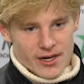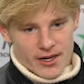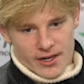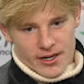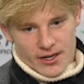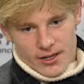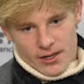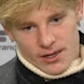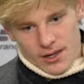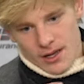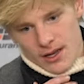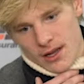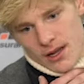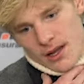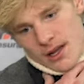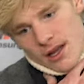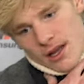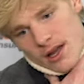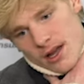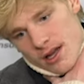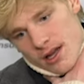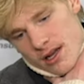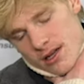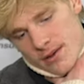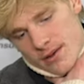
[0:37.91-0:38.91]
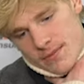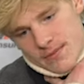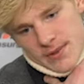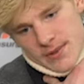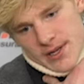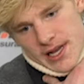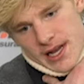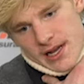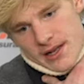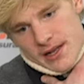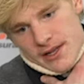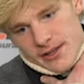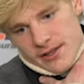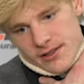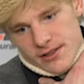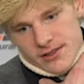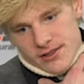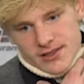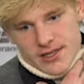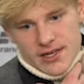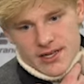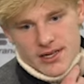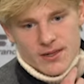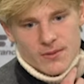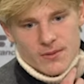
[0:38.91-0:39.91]
And um, yeah, like you
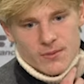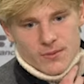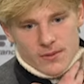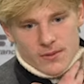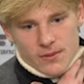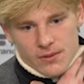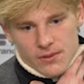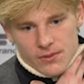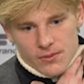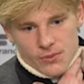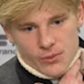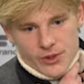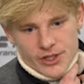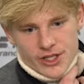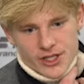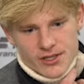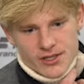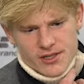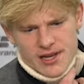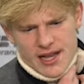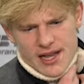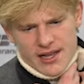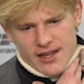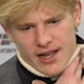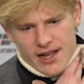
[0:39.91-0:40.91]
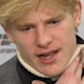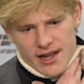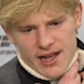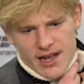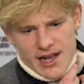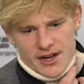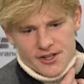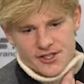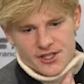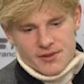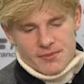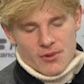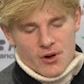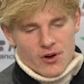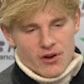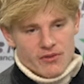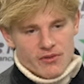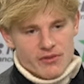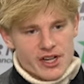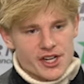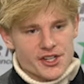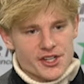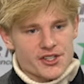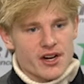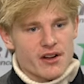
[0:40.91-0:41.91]
said, we just had that extra
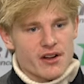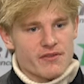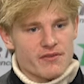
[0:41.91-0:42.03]
motivation.